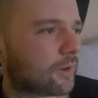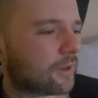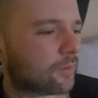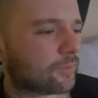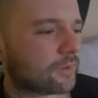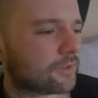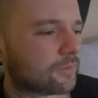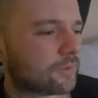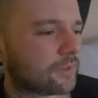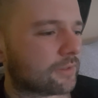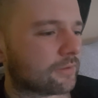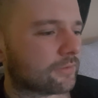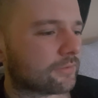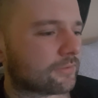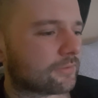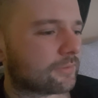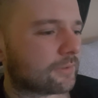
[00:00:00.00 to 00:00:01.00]
we doing
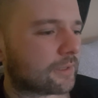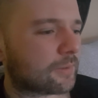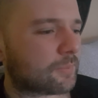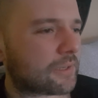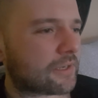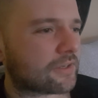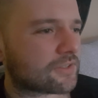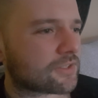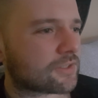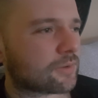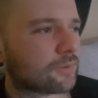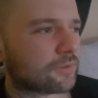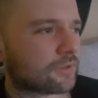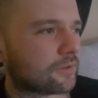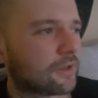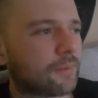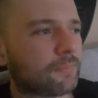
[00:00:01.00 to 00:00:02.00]
this? I mean, it's so
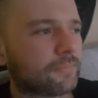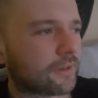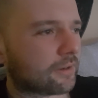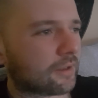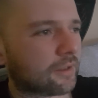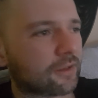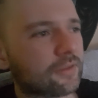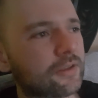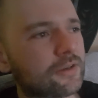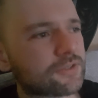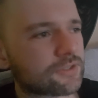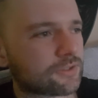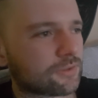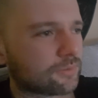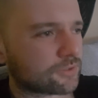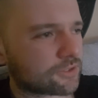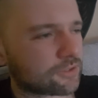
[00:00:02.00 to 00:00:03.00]
dumb, and like they're
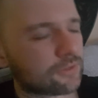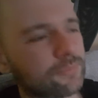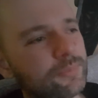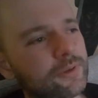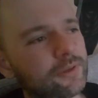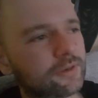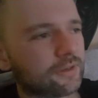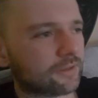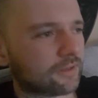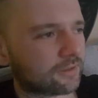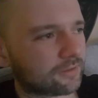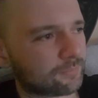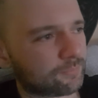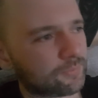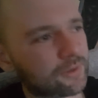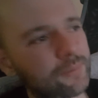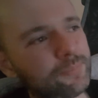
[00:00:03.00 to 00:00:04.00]
so stupid, and like
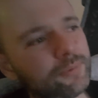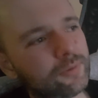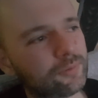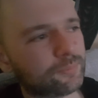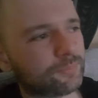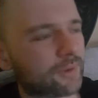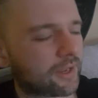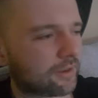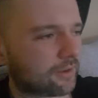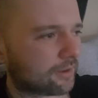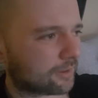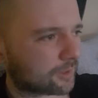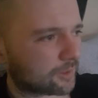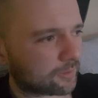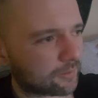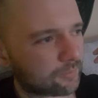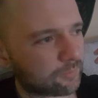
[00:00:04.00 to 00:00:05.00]
the people who pay,
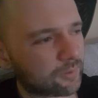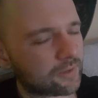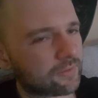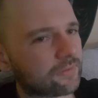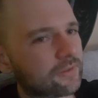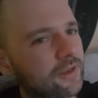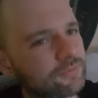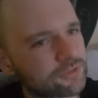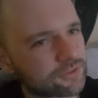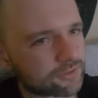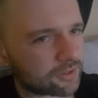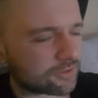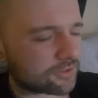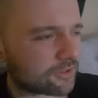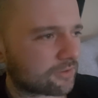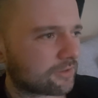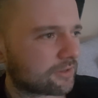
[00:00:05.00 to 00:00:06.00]
like the way that they've
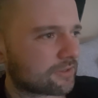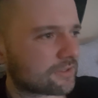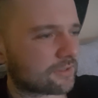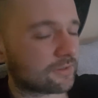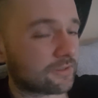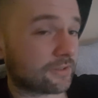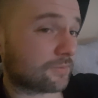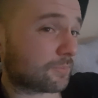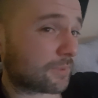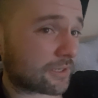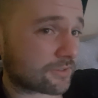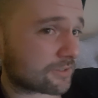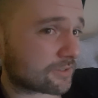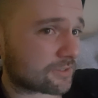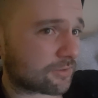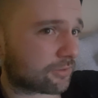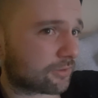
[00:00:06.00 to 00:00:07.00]
structured this, and
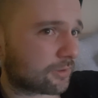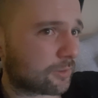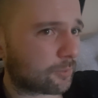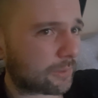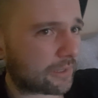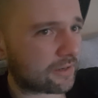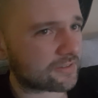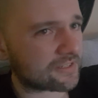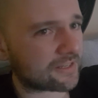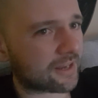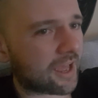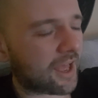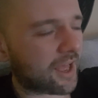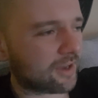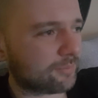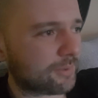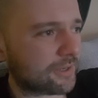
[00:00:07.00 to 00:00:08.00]
it's an
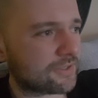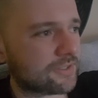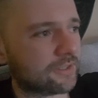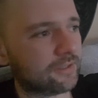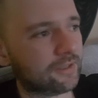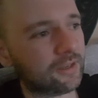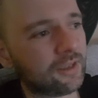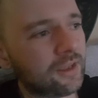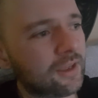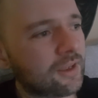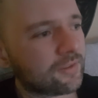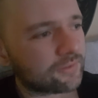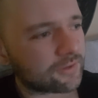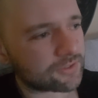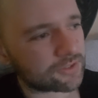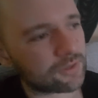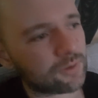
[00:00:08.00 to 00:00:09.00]
ad basically.
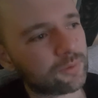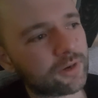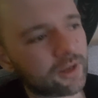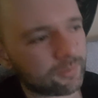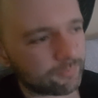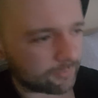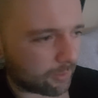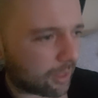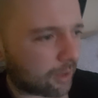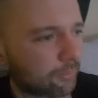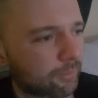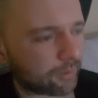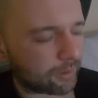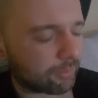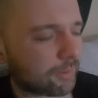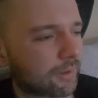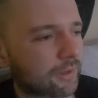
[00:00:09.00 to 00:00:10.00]
They're so dumb, blah blah
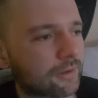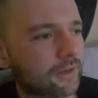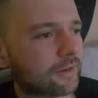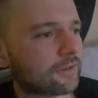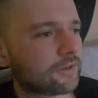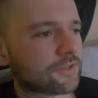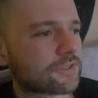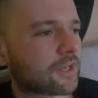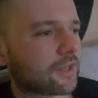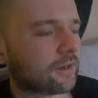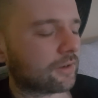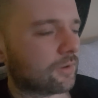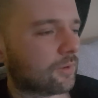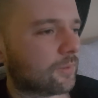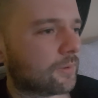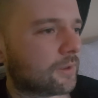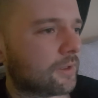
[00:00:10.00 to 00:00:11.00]
blah blah. And I just kind of
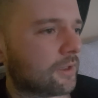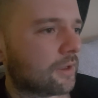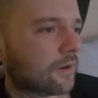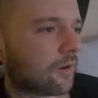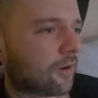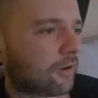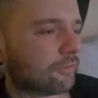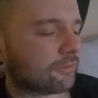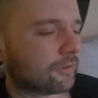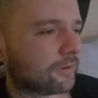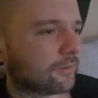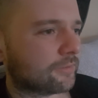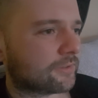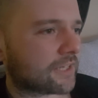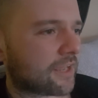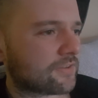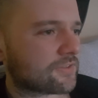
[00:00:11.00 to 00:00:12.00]
go off on a
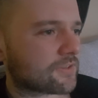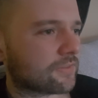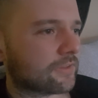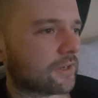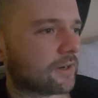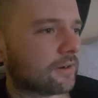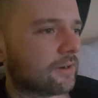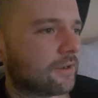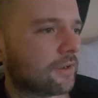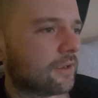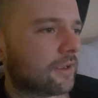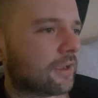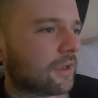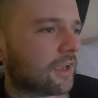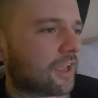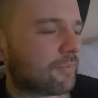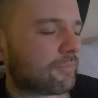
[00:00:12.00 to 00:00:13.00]
tangent there,
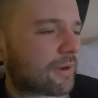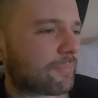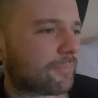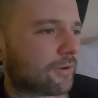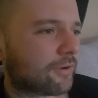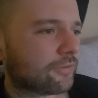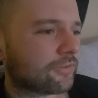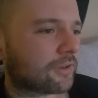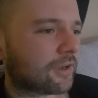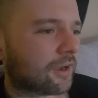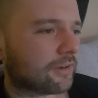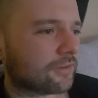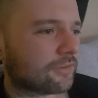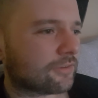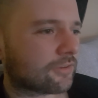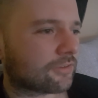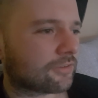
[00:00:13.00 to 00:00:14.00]
and my boss kind
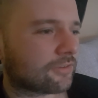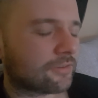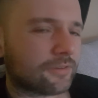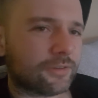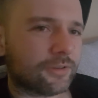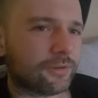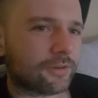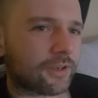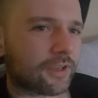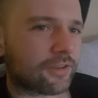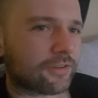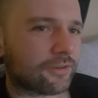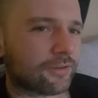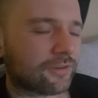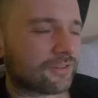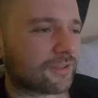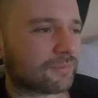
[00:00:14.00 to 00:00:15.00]
of just looks
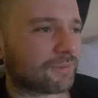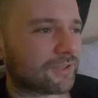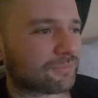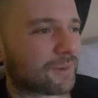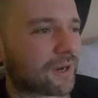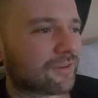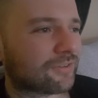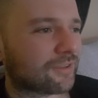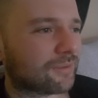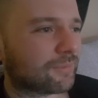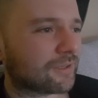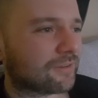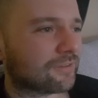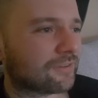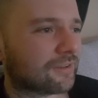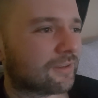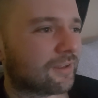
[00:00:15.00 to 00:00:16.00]
at me, smiles a little bit,
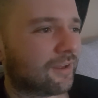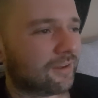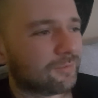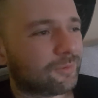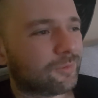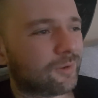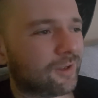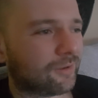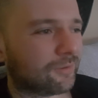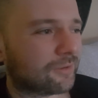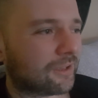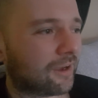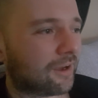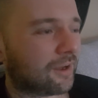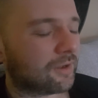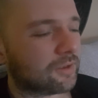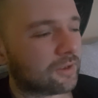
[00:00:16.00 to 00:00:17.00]
and says, "Well,
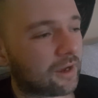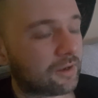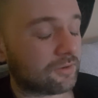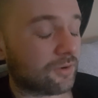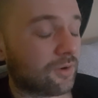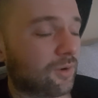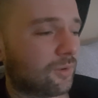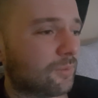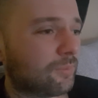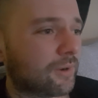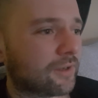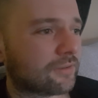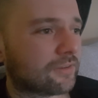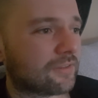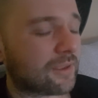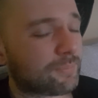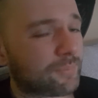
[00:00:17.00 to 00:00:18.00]
yeah, I know,
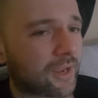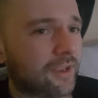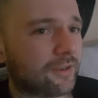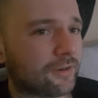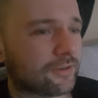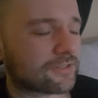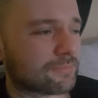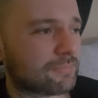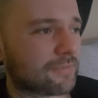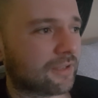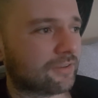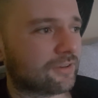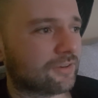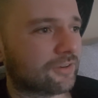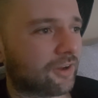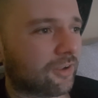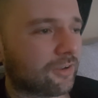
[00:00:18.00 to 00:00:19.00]
but they paid us $1
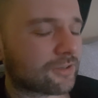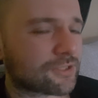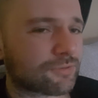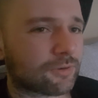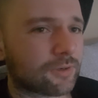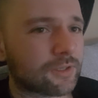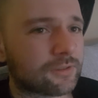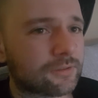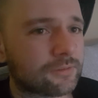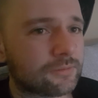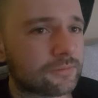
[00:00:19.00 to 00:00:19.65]
million for it."